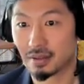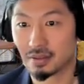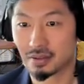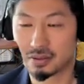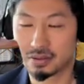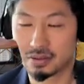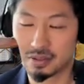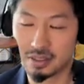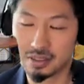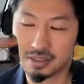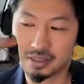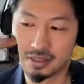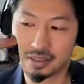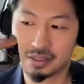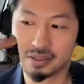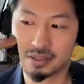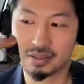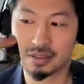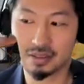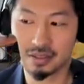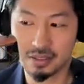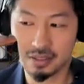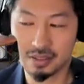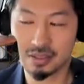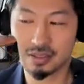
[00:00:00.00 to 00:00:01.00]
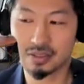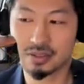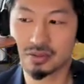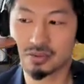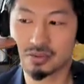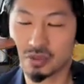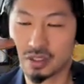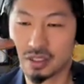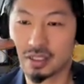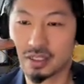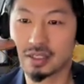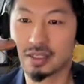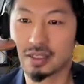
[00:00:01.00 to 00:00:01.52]
So this is
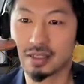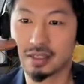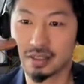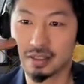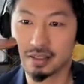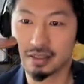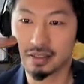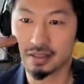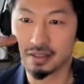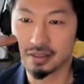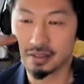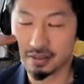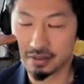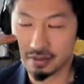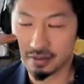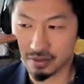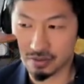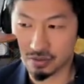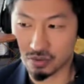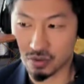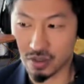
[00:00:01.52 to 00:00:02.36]
really the